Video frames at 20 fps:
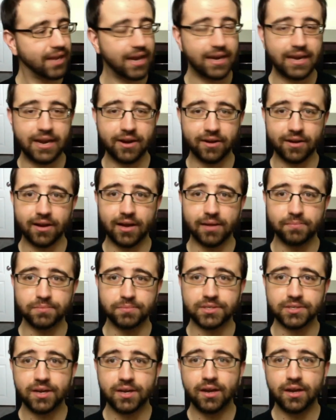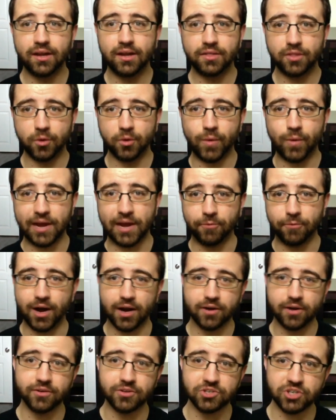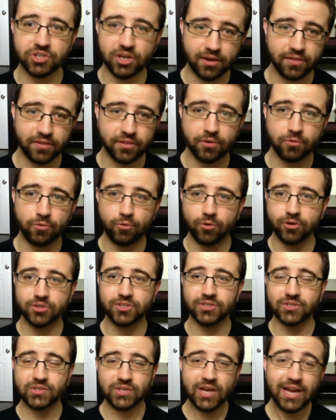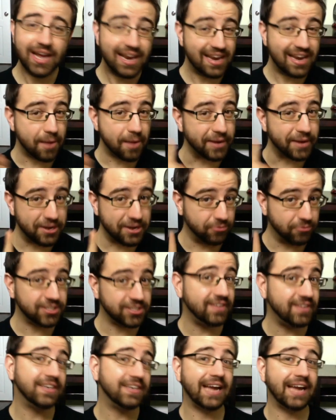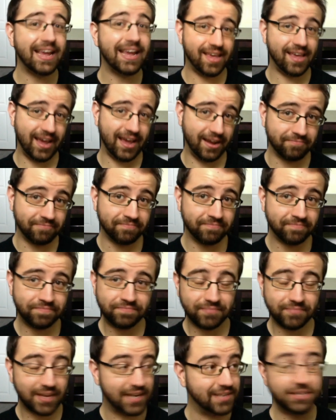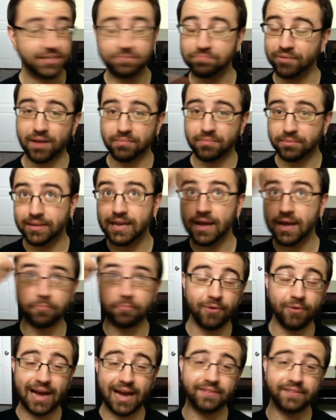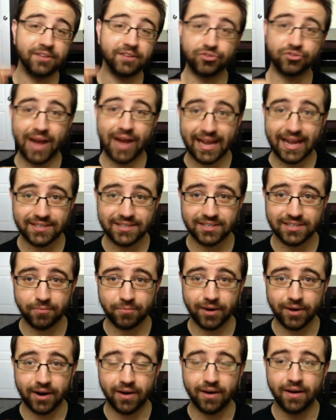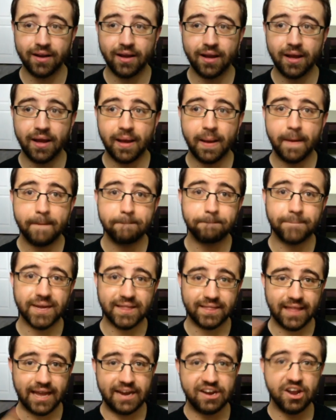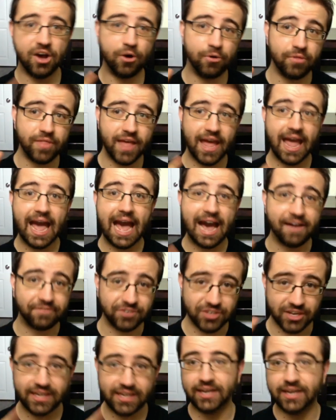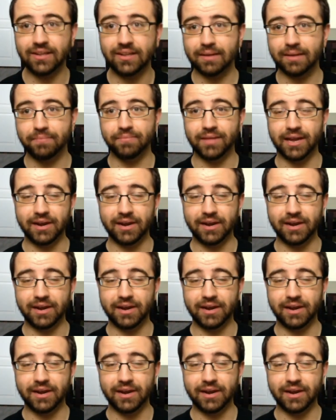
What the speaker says: And here comes the White Walkers on their horses. Now, we don't see the Night King, because he's probably up riding the dragon somewhere, but they know they have to kill him.